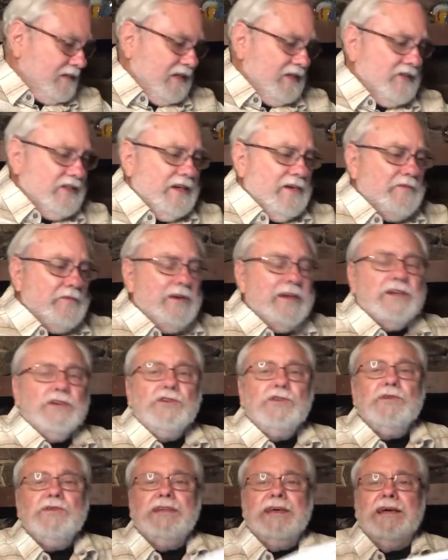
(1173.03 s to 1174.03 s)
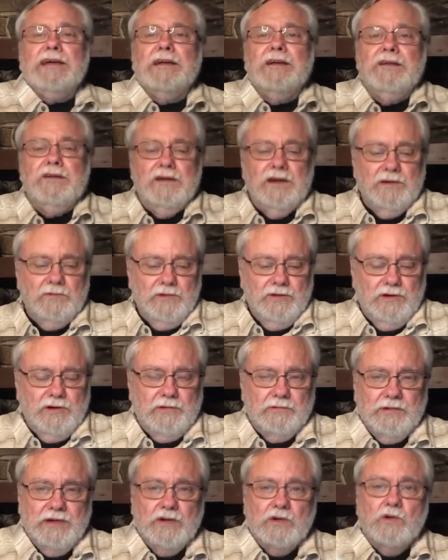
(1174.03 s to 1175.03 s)
see if we can do that along with
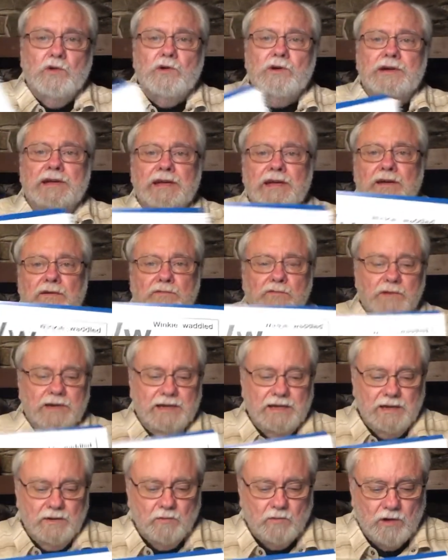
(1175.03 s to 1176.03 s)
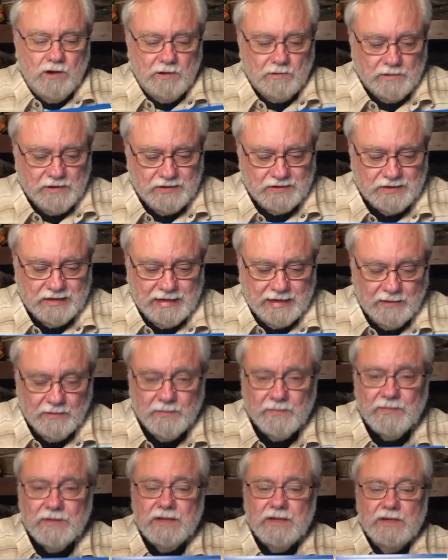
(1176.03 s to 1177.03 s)
our recording of Winkie Walrus now.
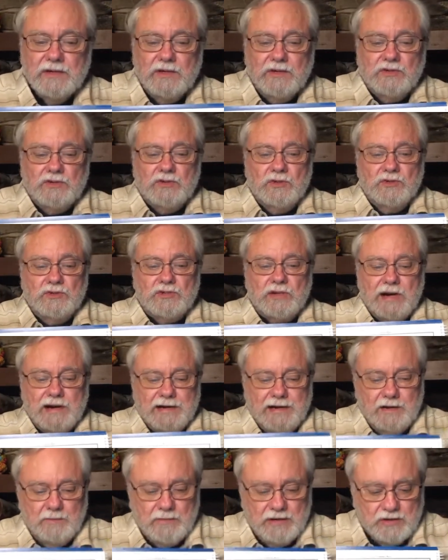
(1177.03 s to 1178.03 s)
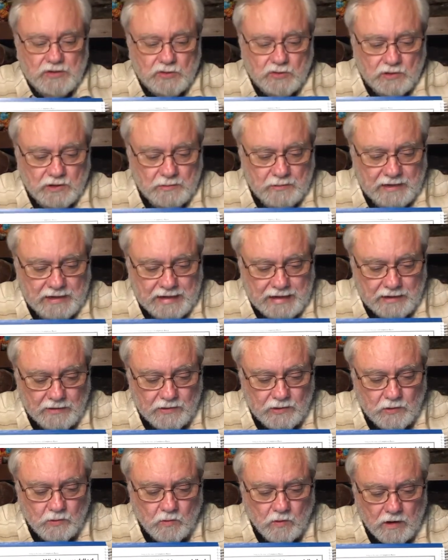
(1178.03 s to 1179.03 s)
So start out by showing me how
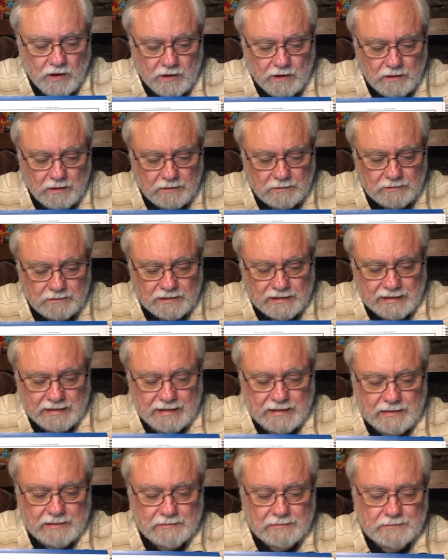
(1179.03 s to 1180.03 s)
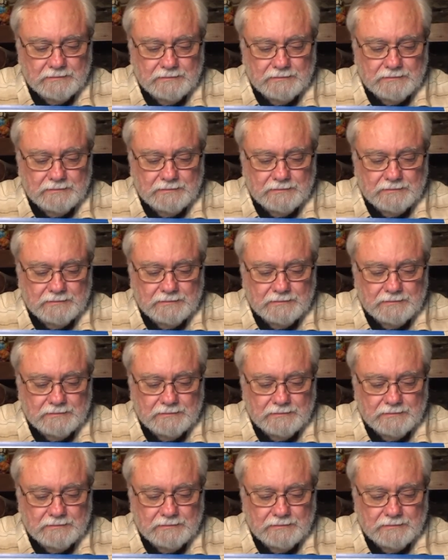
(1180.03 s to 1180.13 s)
you waddle. Ready?